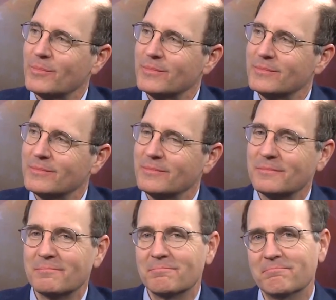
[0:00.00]
I guess we'll
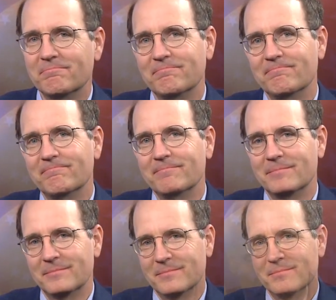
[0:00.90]
just have to accept
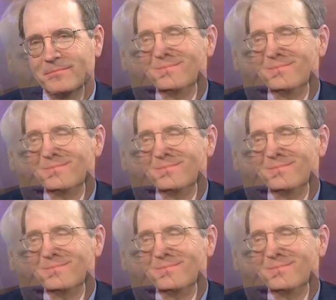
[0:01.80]
that.